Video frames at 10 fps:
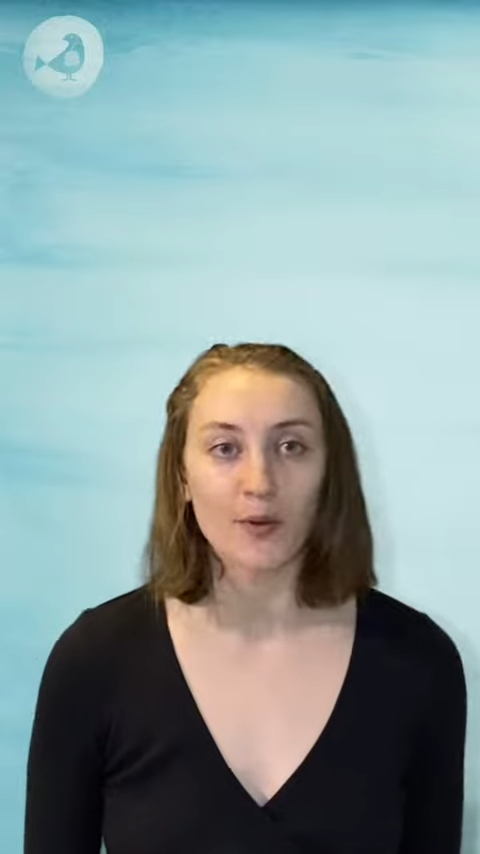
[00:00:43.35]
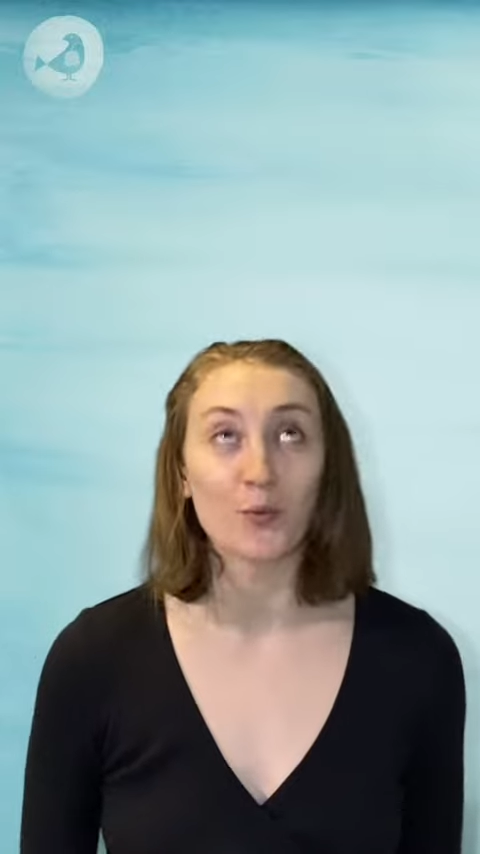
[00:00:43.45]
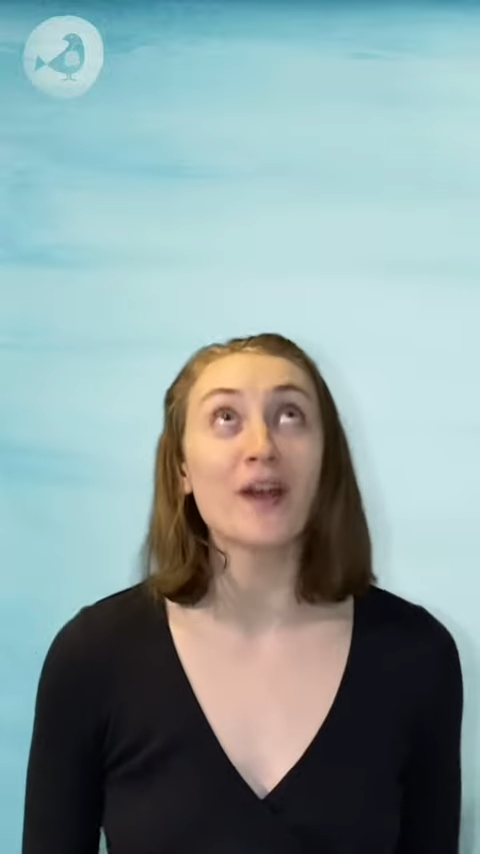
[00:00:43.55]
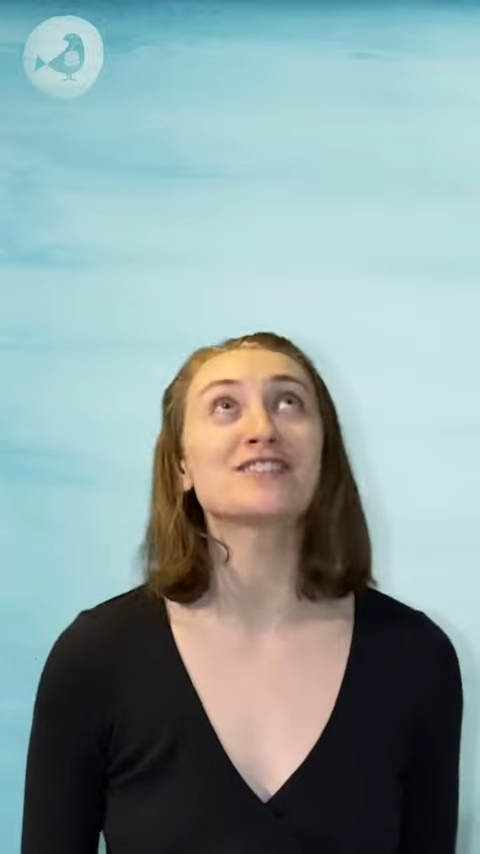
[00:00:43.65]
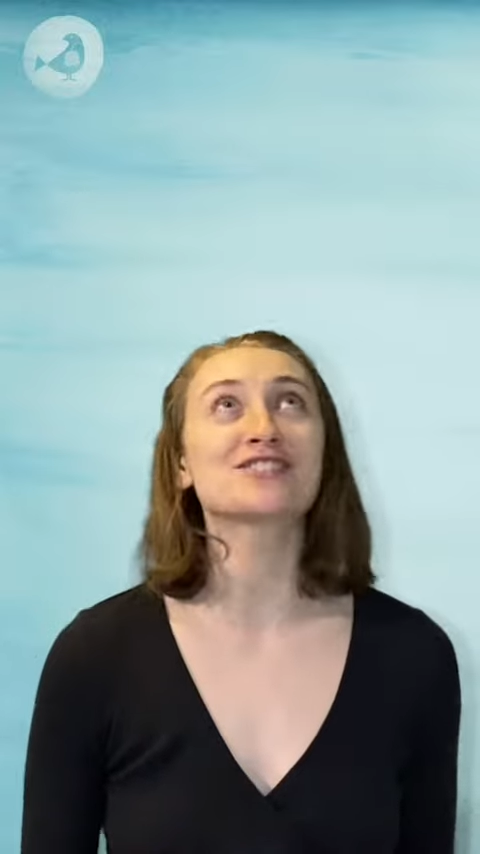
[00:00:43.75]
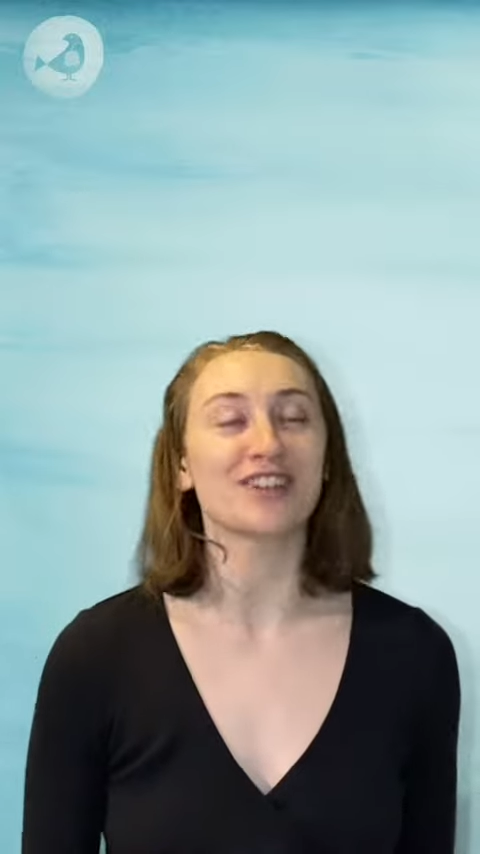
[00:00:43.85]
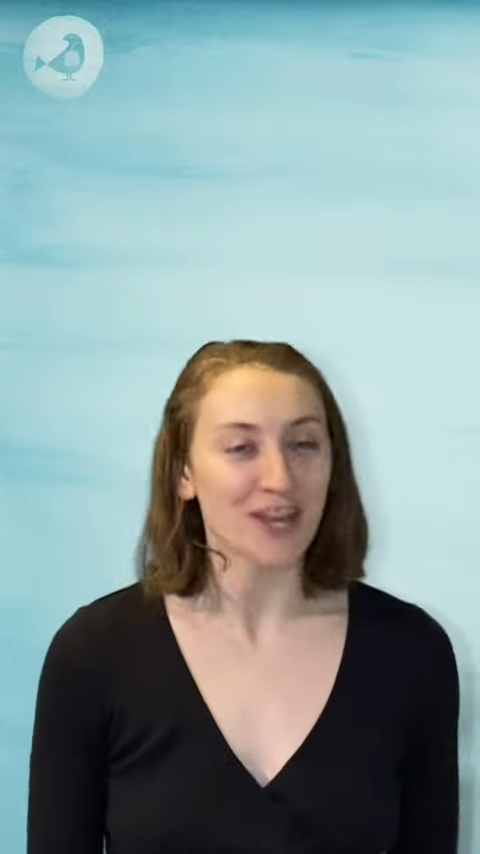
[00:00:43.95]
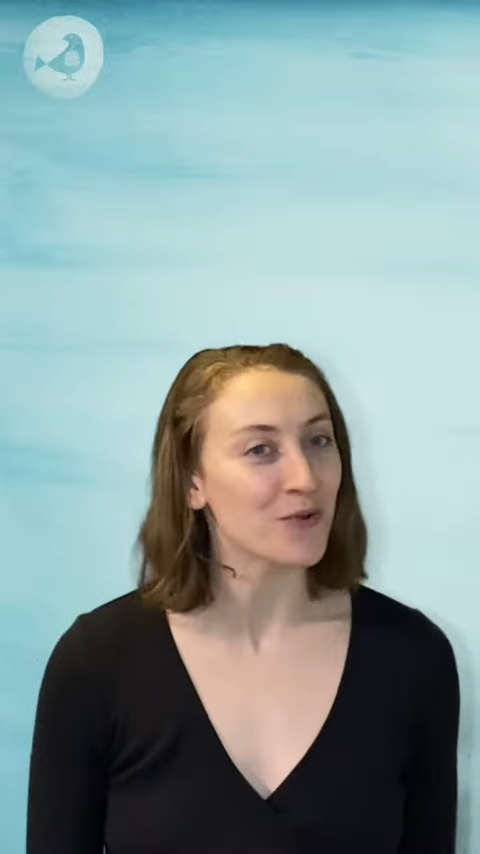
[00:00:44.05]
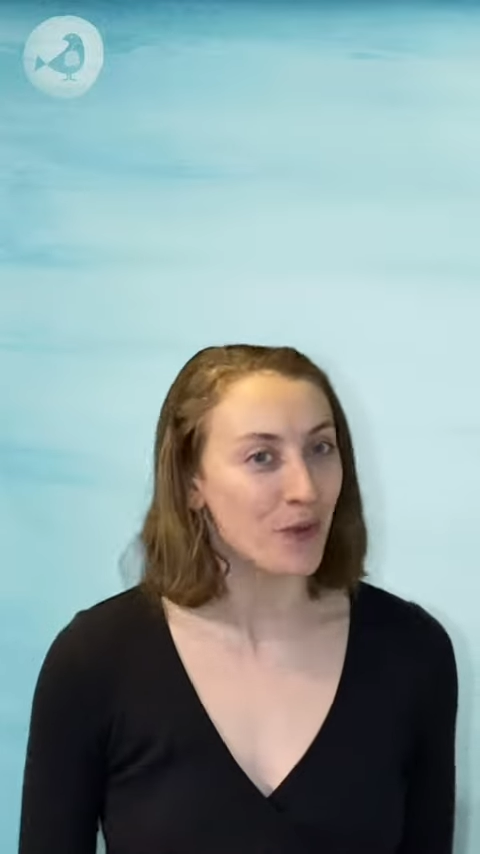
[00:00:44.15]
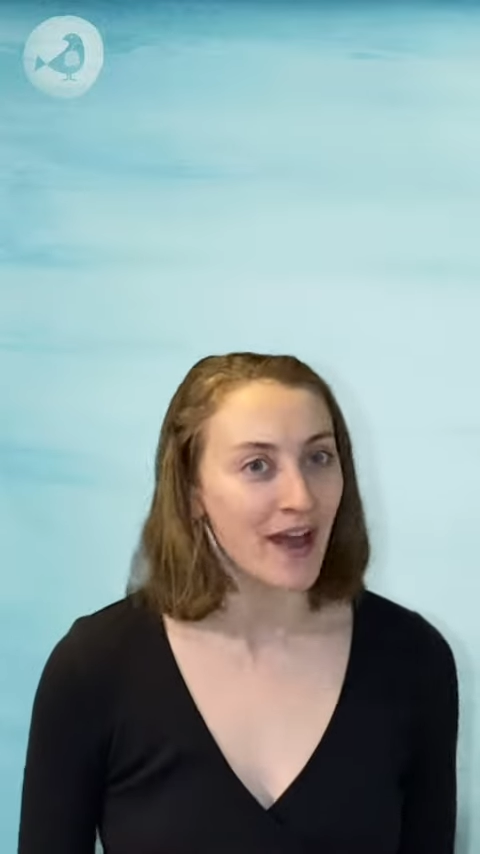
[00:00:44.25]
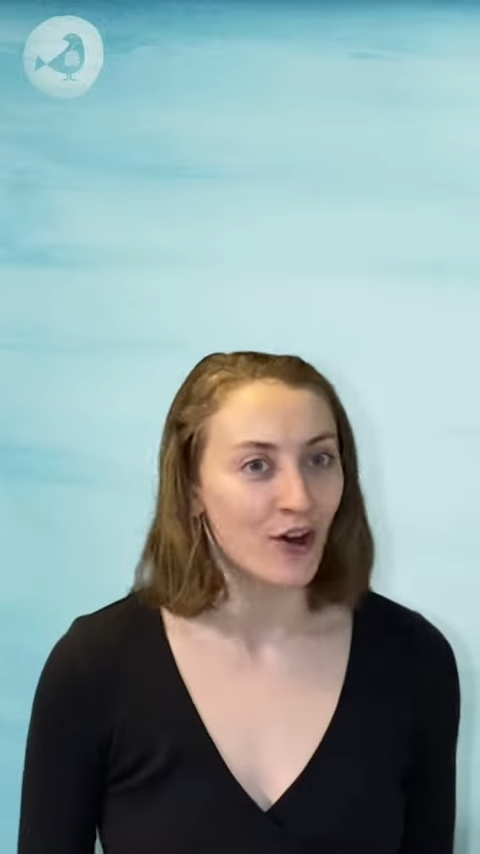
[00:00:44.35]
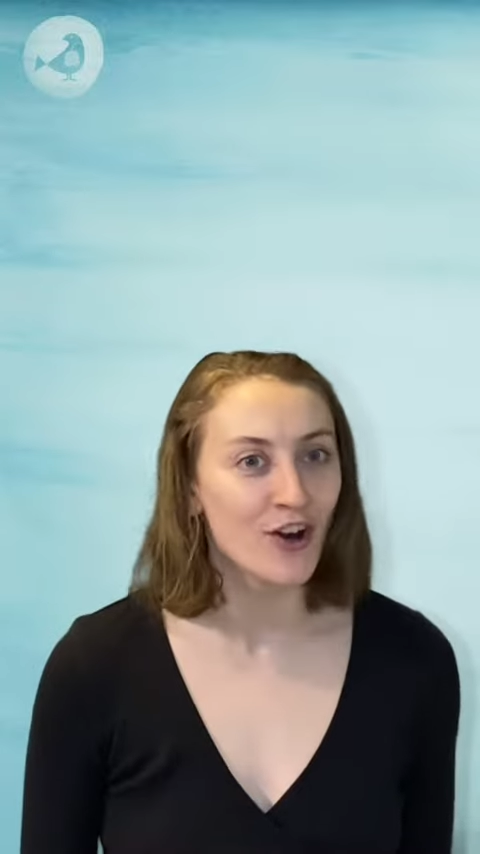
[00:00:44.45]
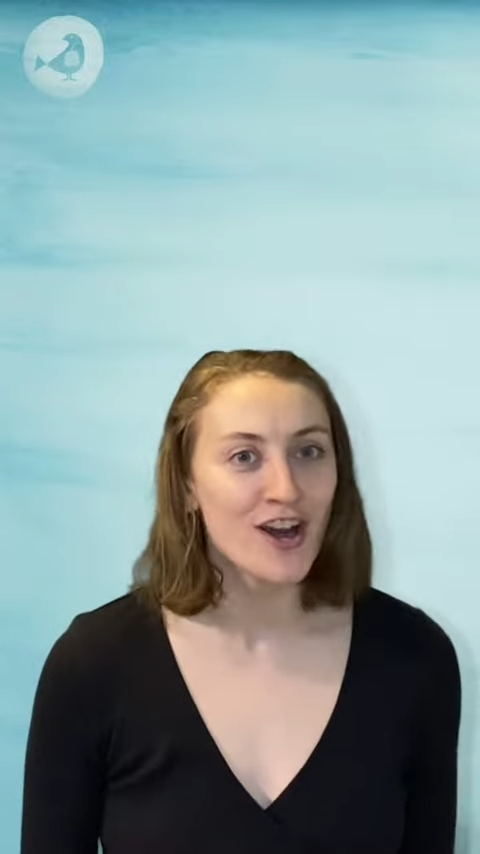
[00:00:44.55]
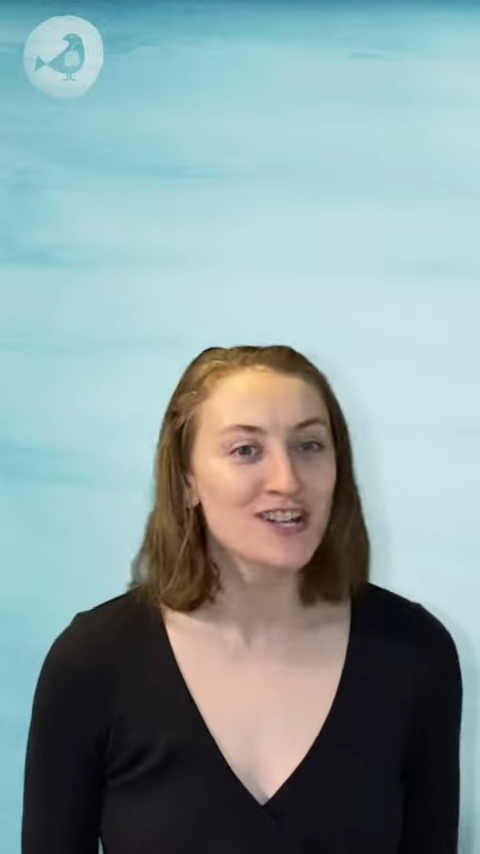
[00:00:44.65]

which it will,